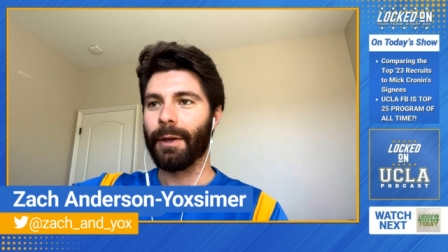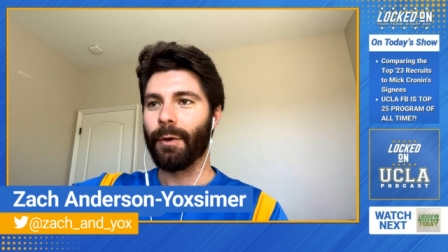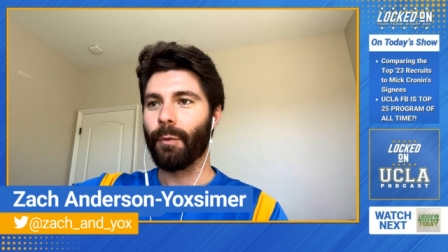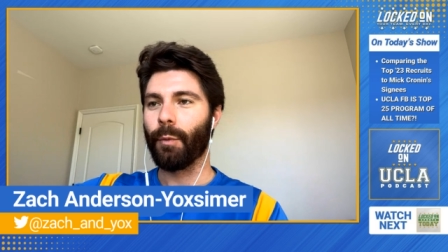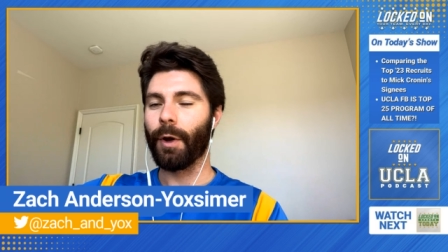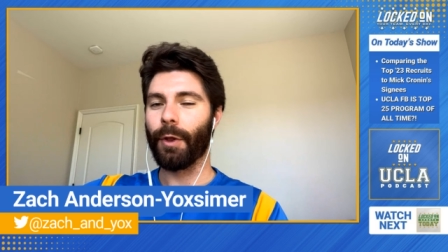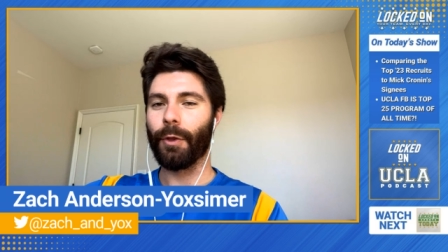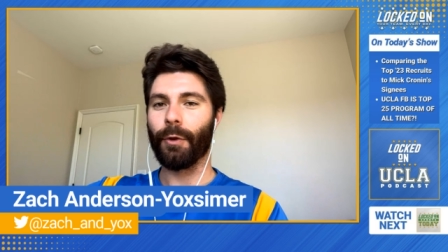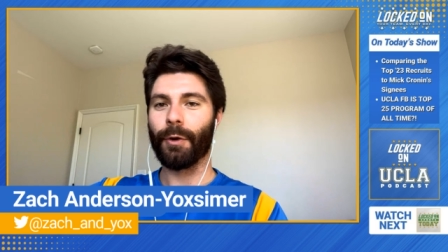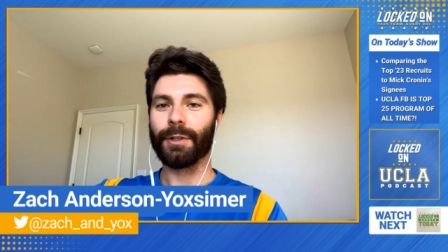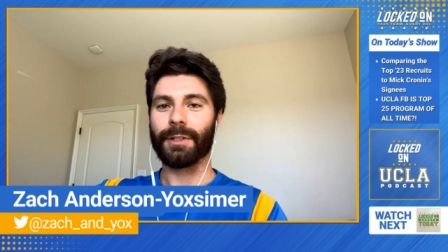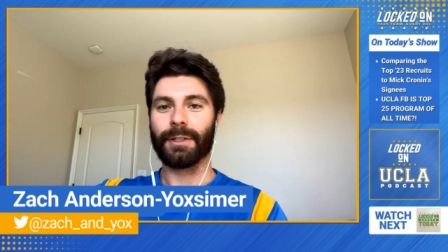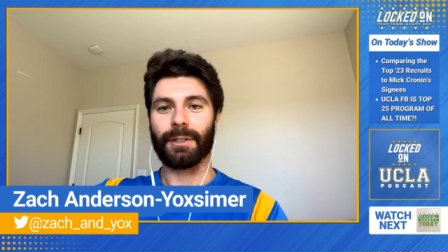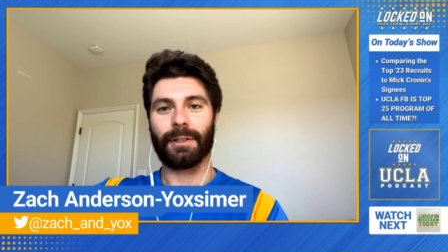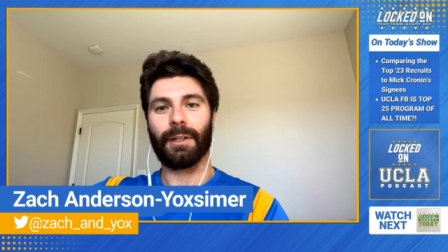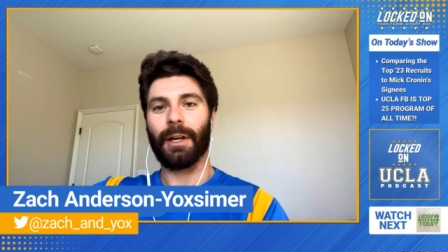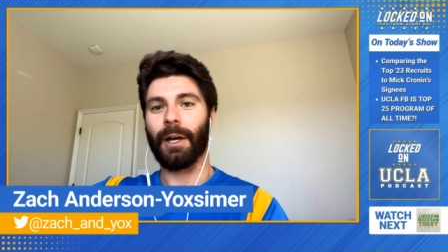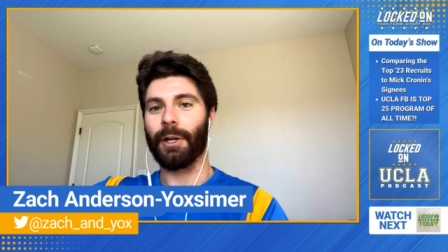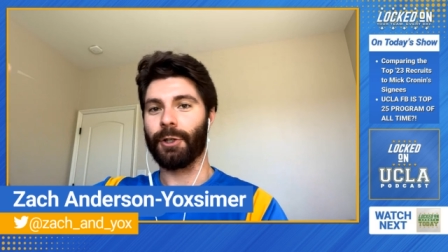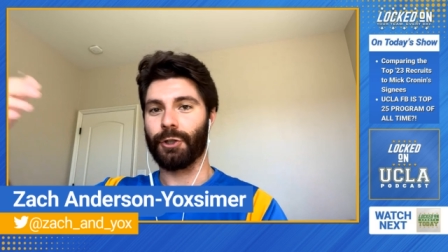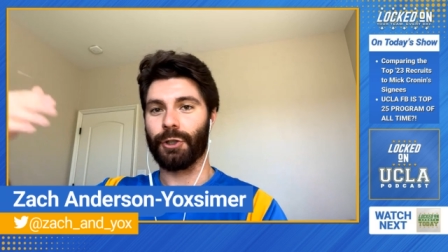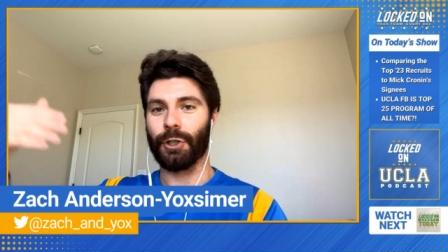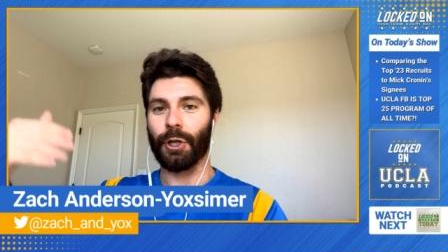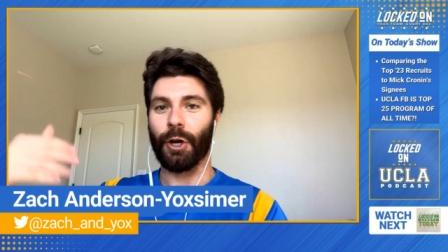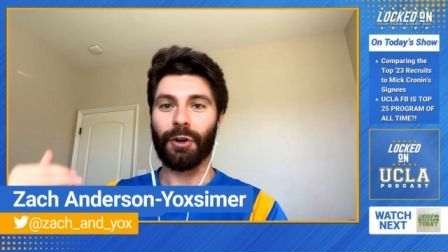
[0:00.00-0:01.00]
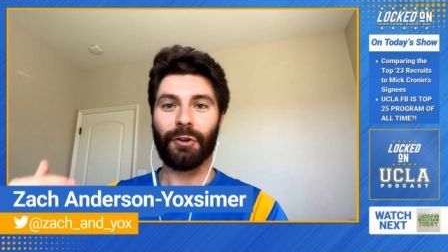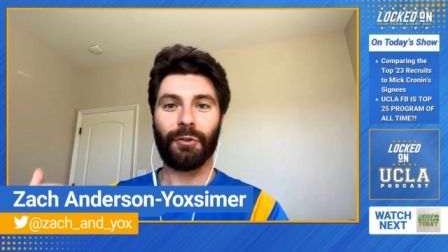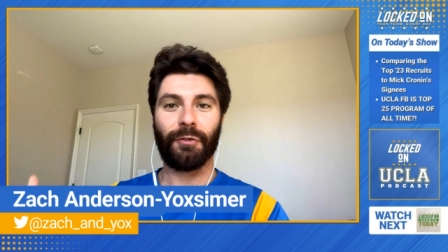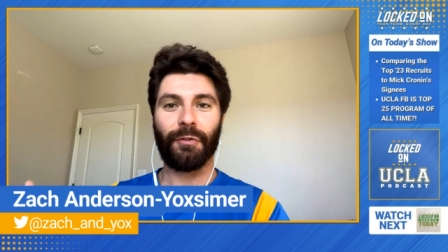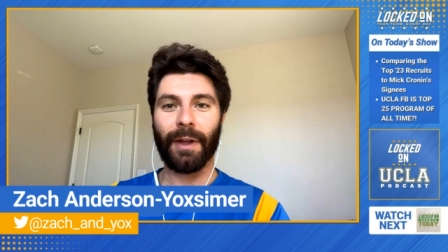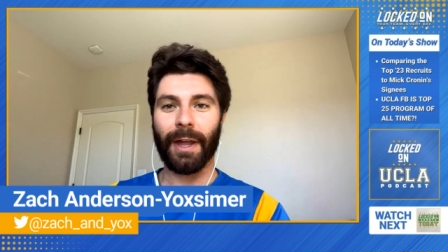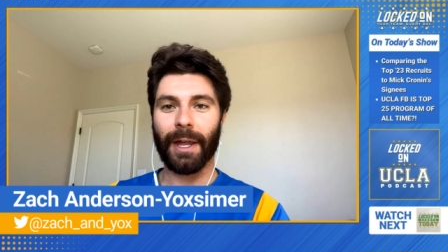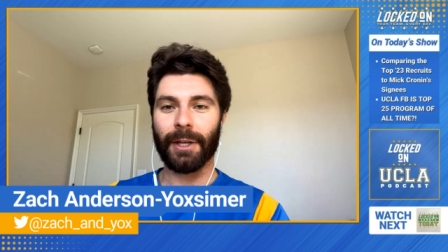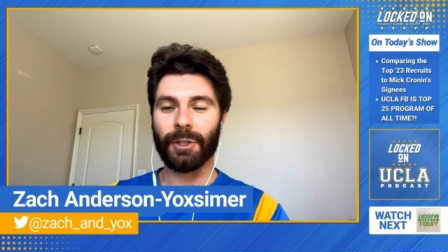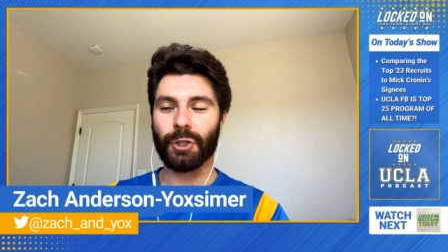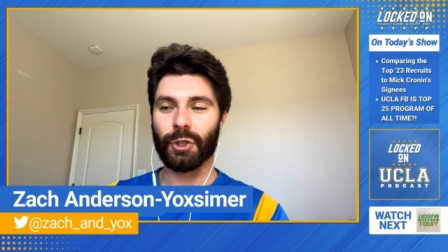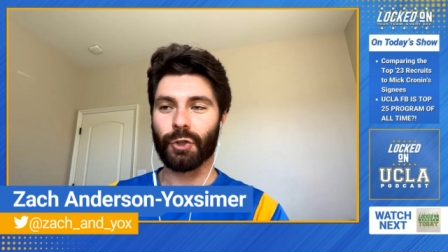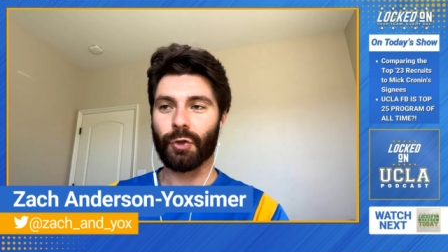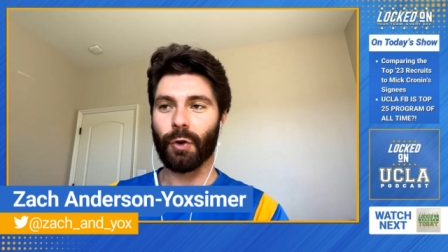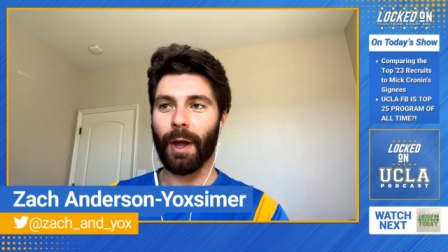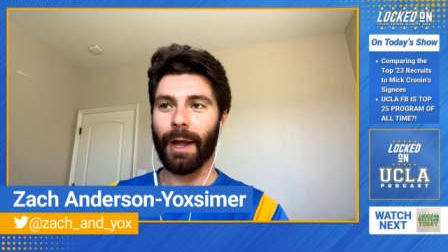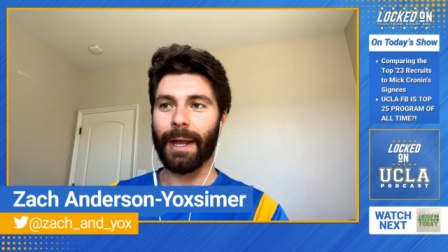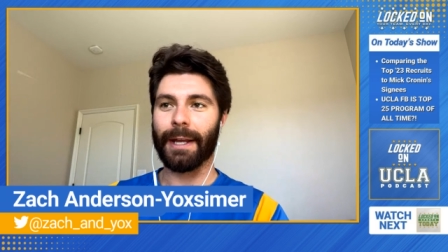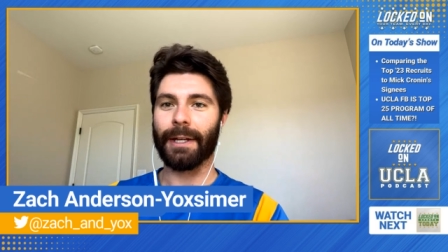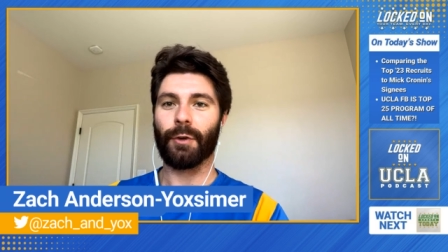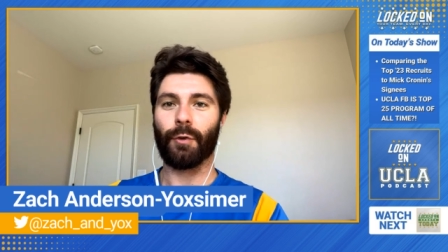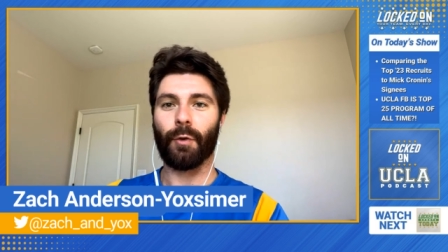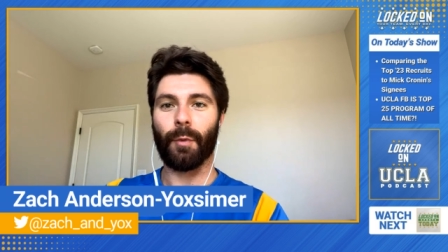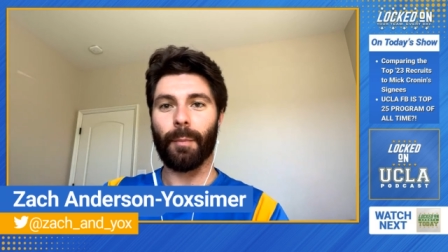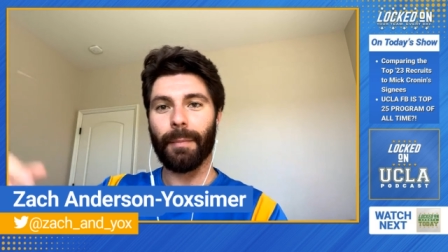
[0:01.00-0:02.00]
Whether it's us young fans
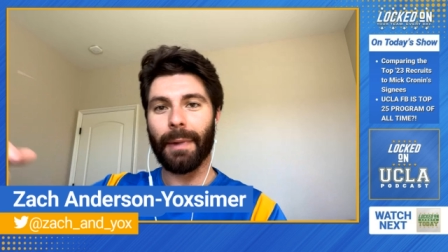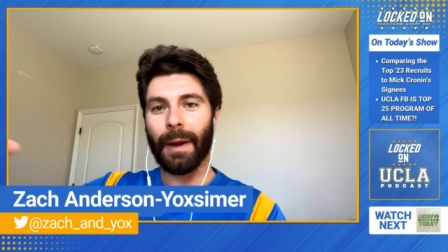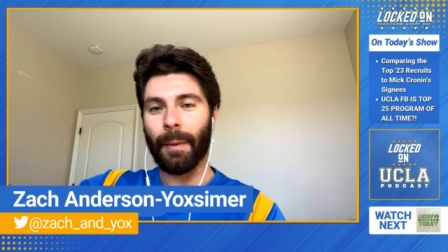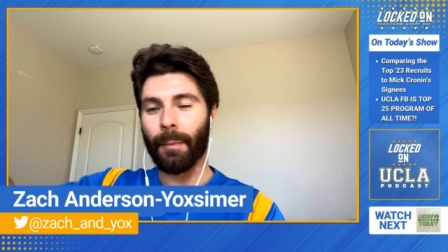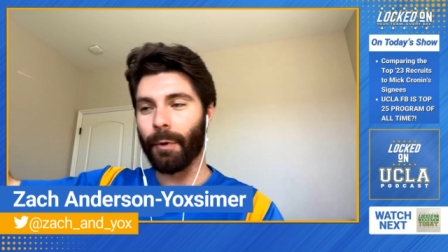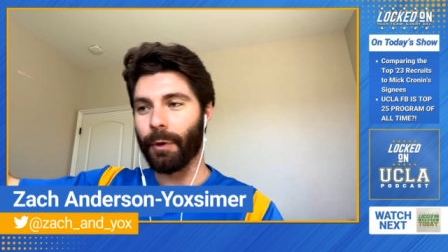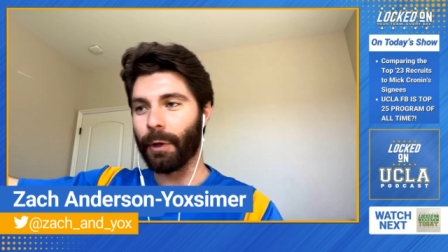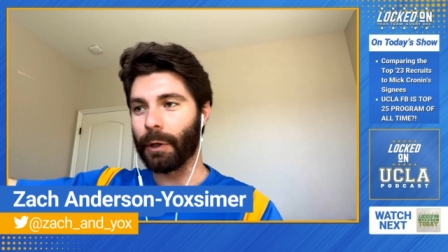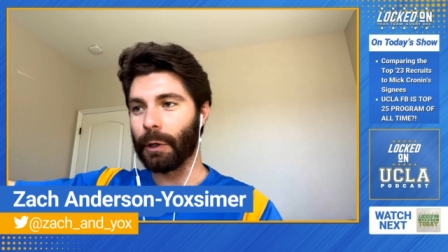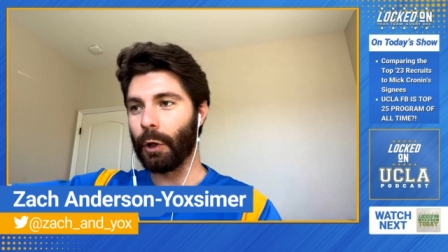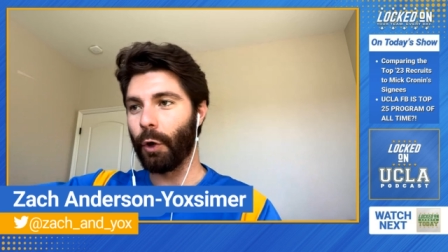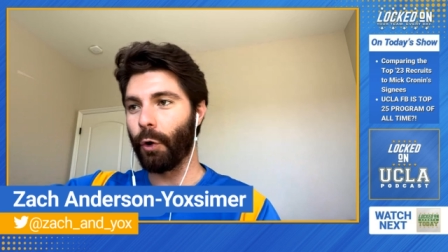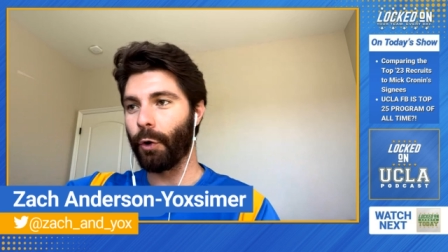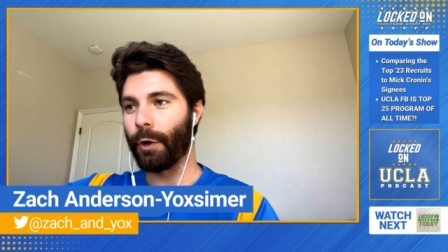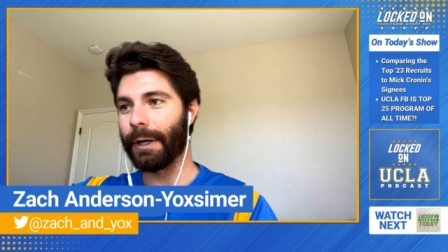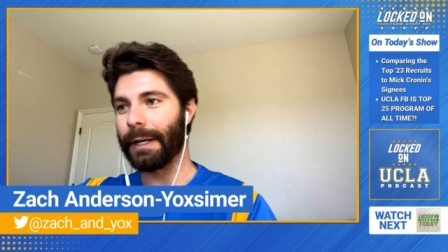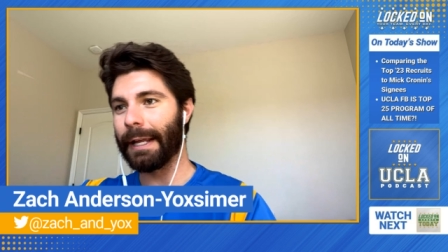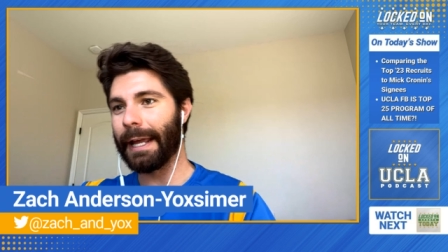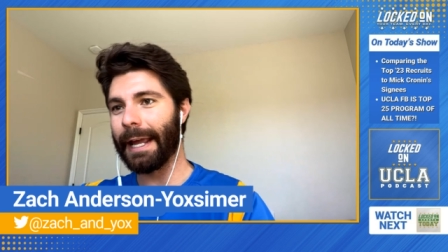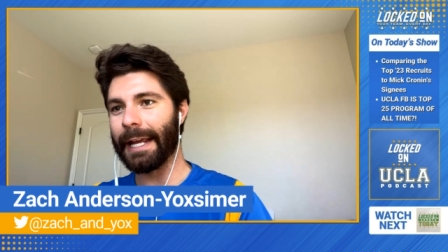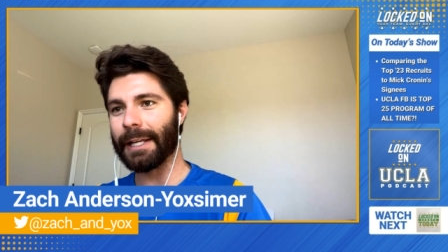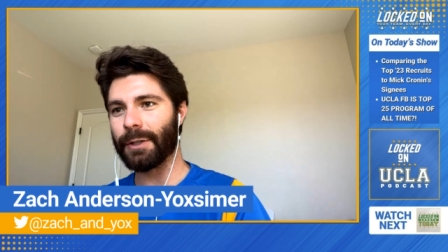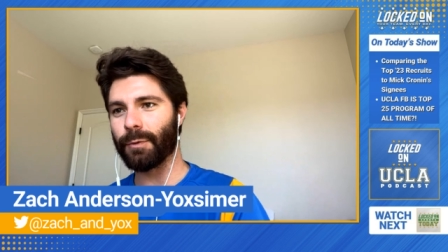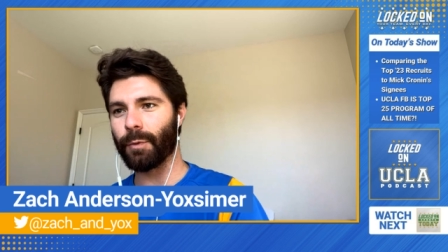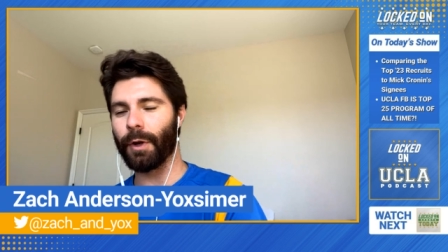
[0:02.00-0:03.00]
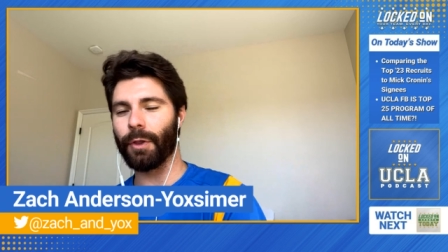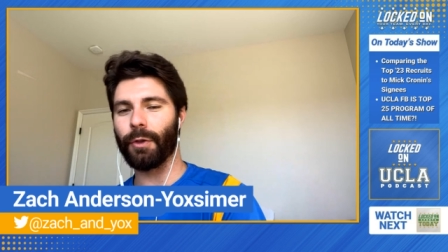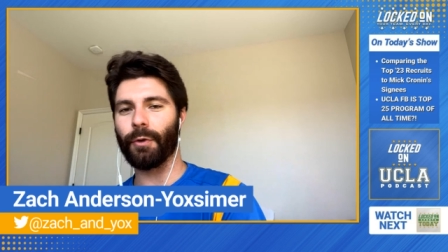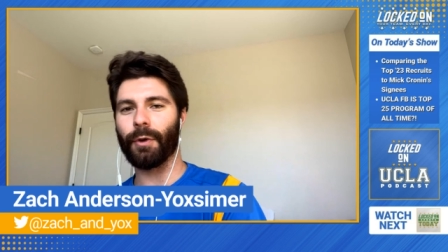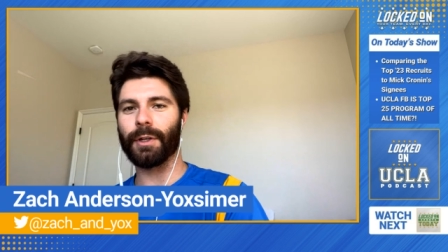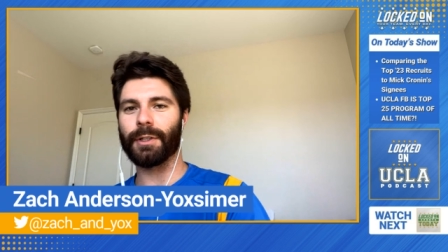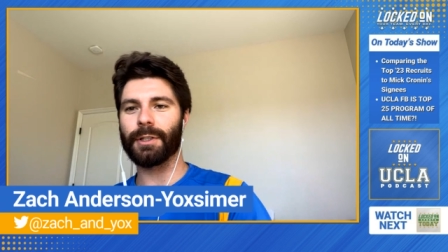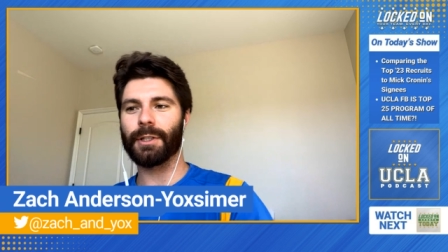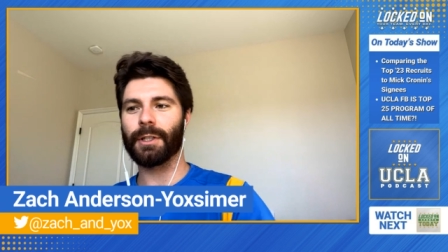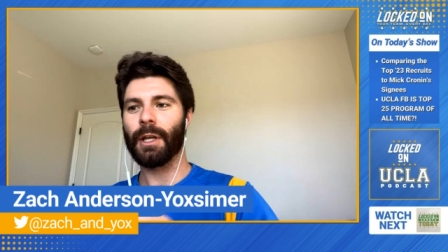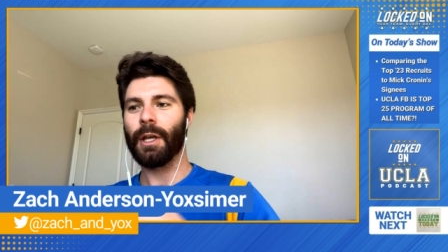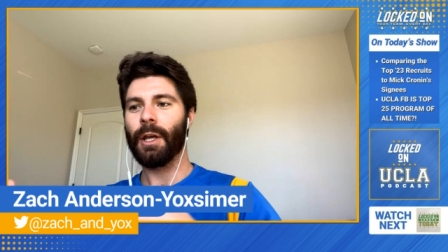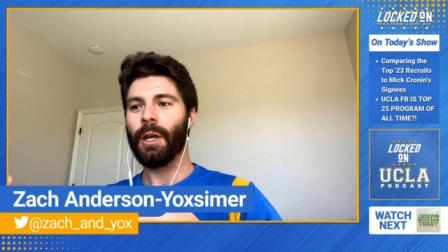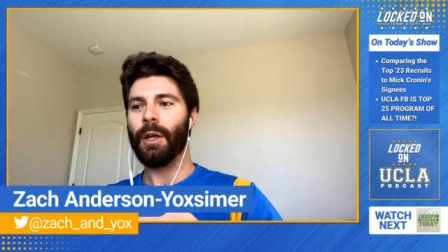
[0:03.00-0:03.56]
trying to remember the glory days, whether it's